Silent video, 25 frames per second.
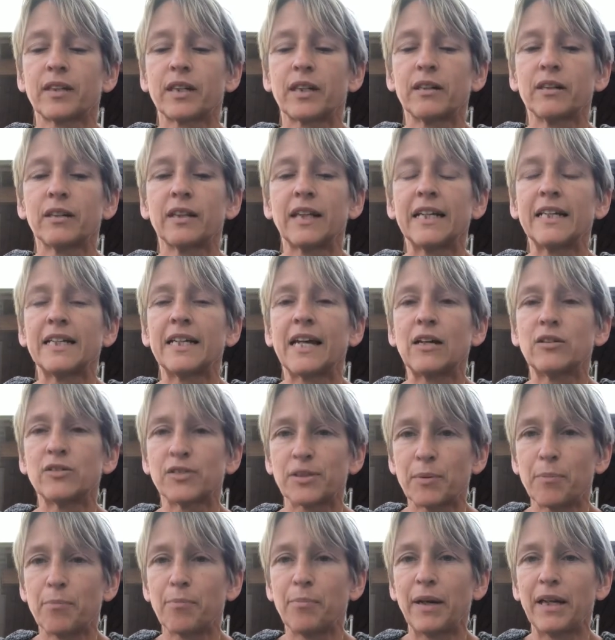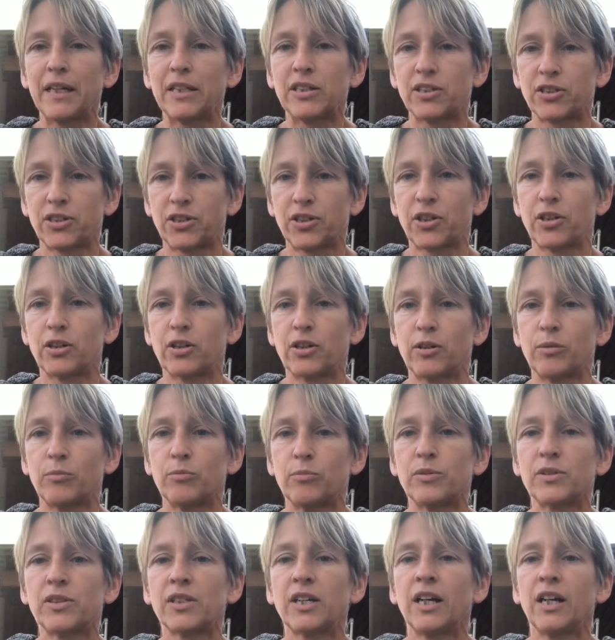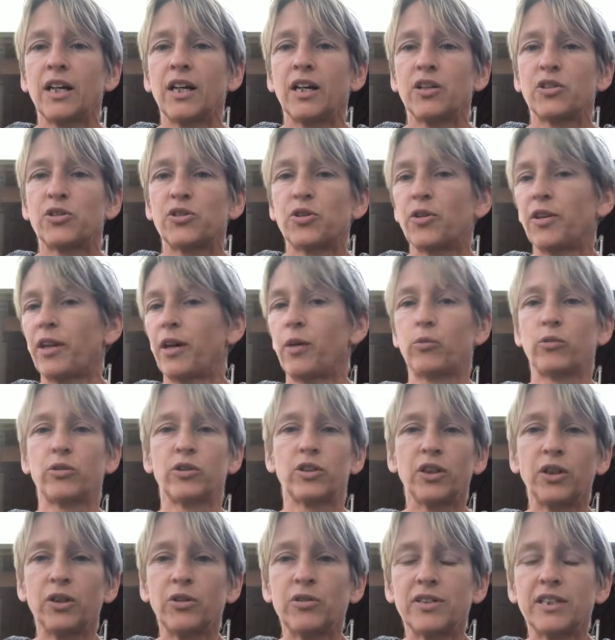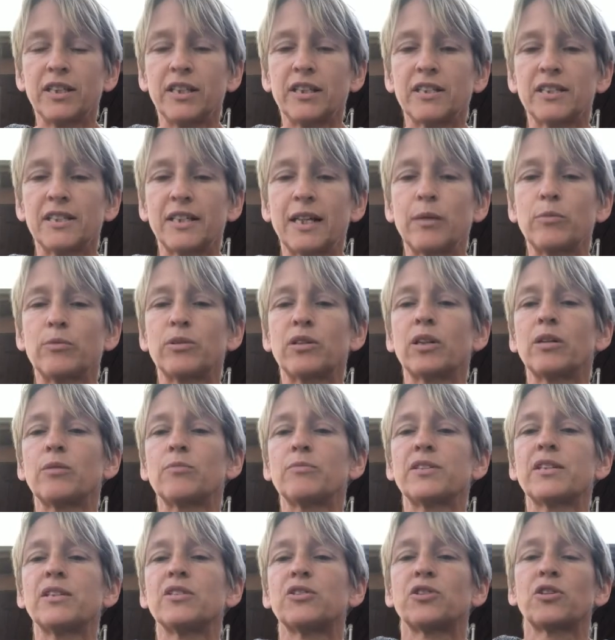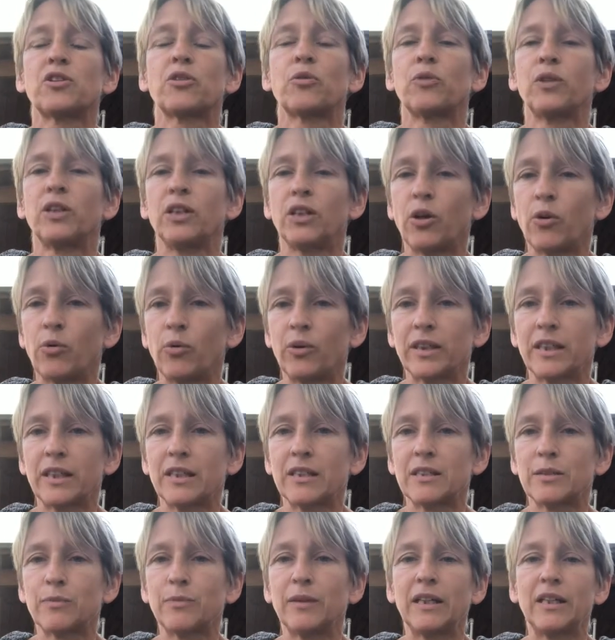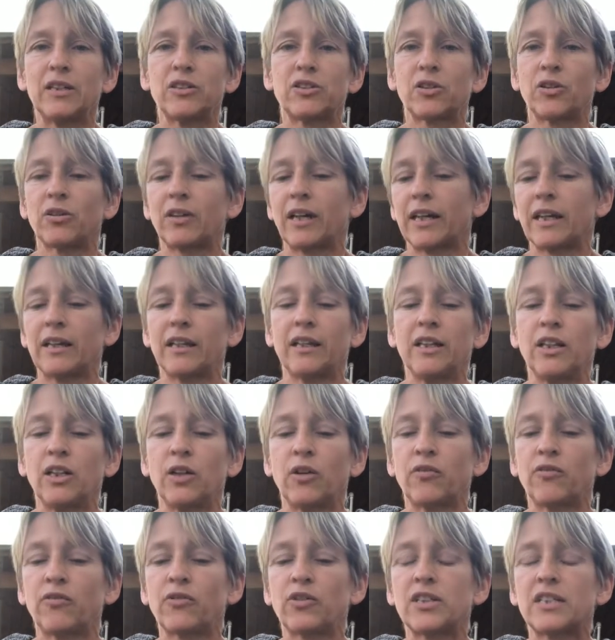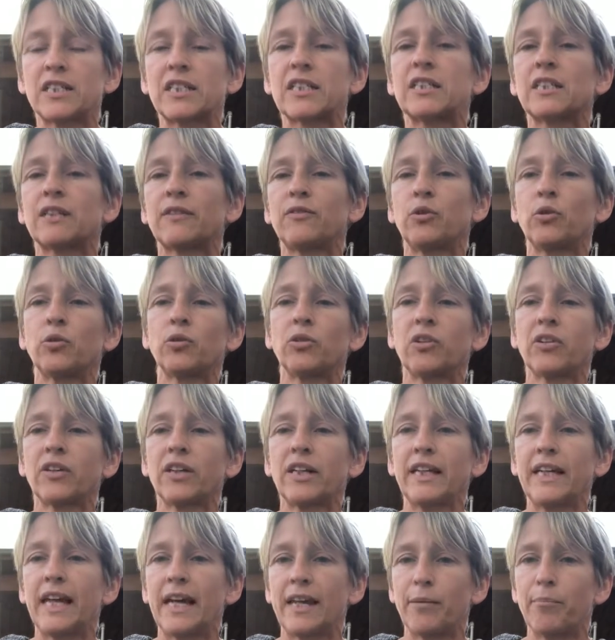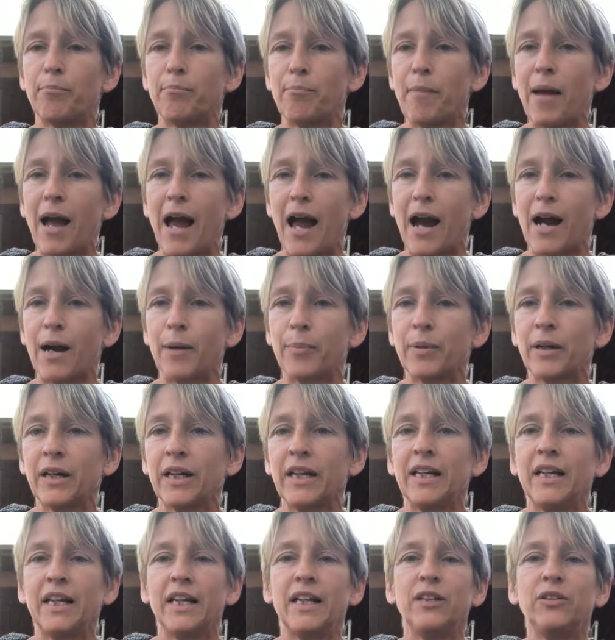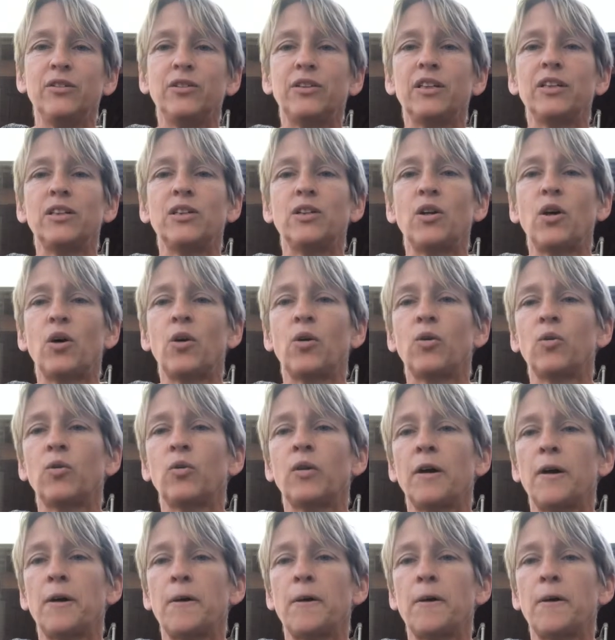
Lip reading: lay down some base terms so that we're using the same terms and so that we know what these mean. So like, for instance, if you were looking at a map and you didn't know,